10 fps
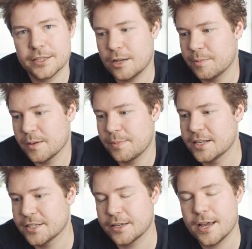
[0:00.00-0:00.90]
That'll be a
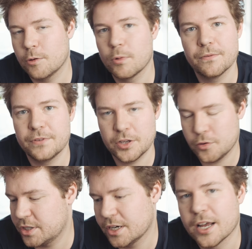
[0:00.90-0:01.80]
piece of cake, one
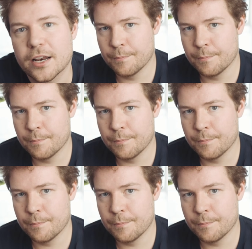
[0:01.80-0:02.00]
video done.